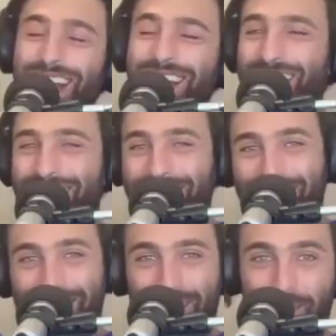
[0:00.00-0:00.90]
slow
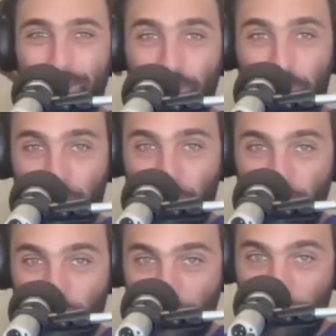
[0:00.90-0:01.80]
going into the last lap because he
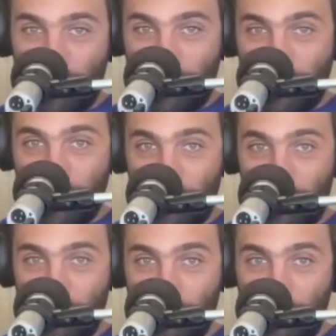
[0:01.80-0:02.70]
knows he's running out of fuel. He's